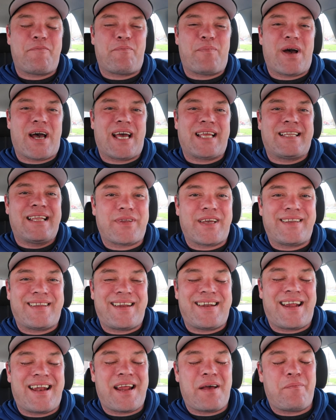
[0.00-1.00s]
but I
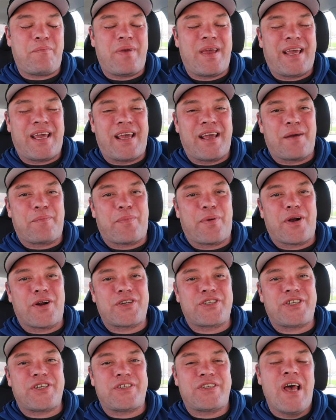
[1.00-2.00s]
did end up making a
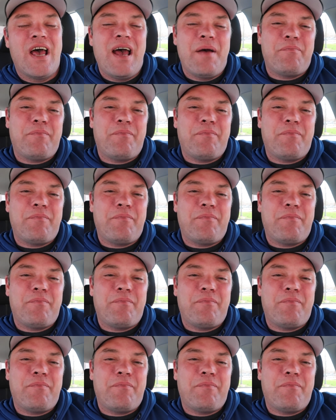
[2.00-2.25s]
purchase.